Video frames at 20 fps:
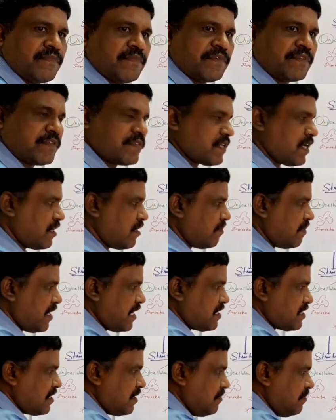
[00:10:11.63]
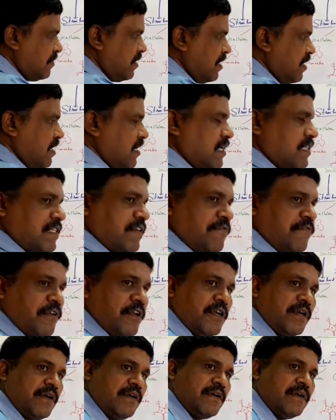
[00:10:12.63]
So cytoplasm is a
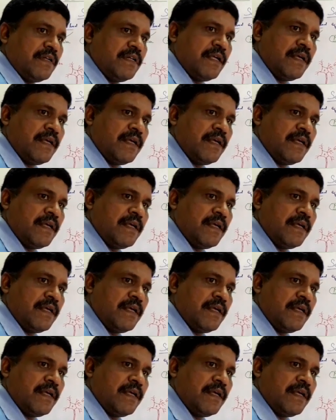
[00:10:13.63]
fluid